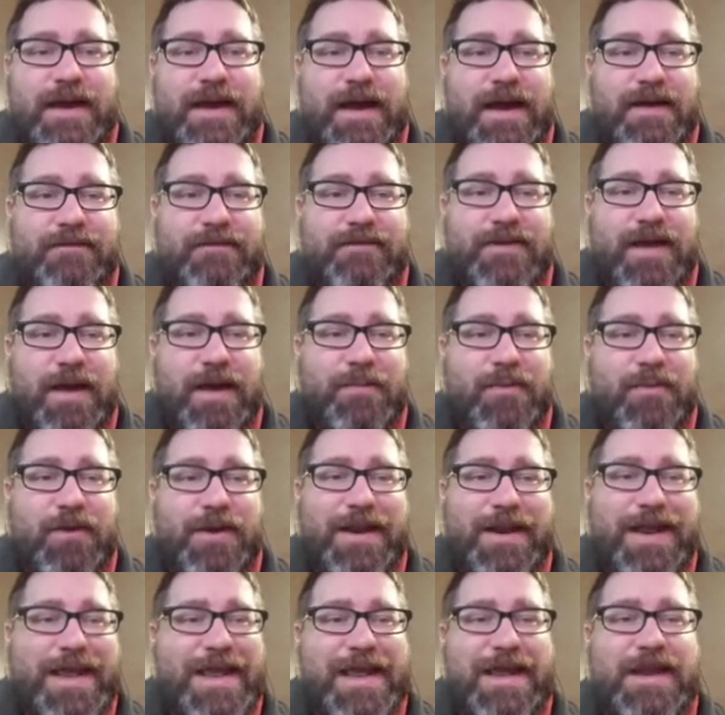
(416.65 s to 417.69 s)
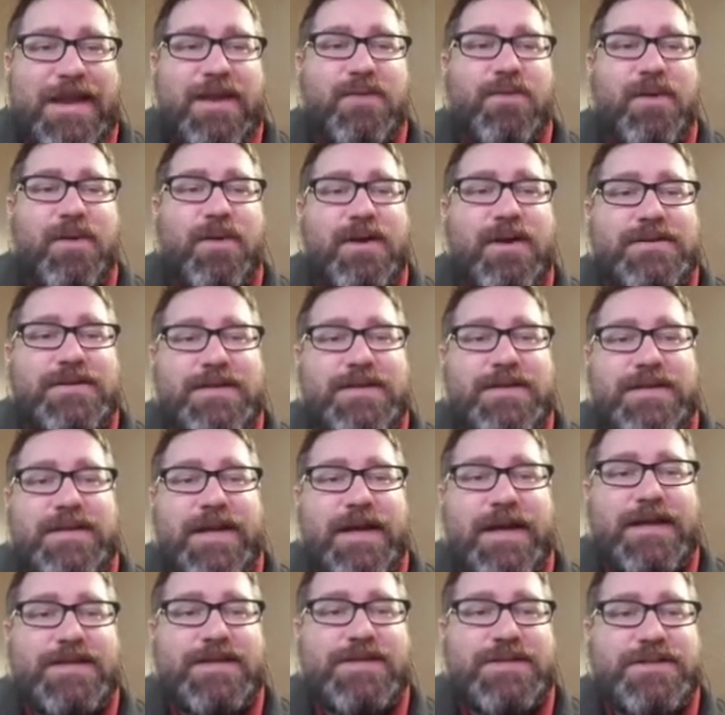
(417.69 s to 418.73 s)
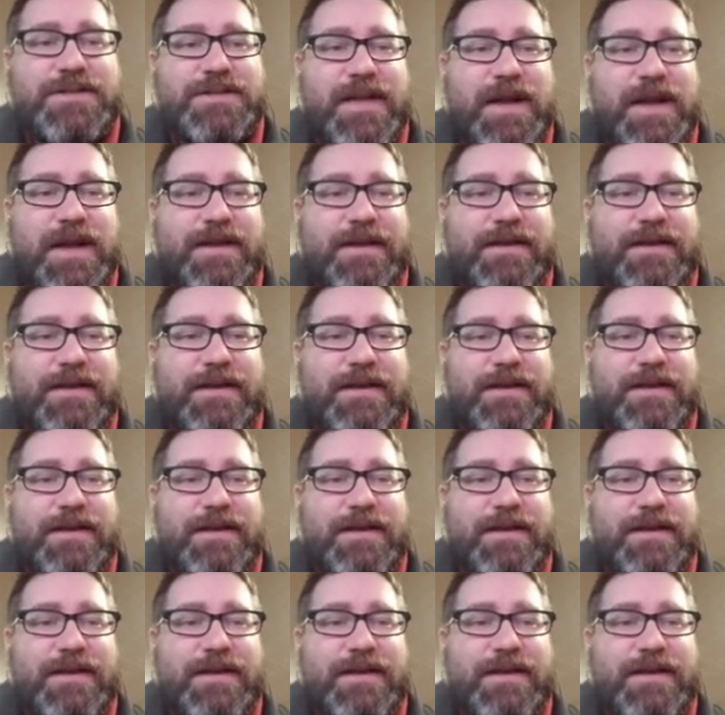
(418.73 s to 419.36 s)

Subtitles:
I've not put any rares in the deck just yet.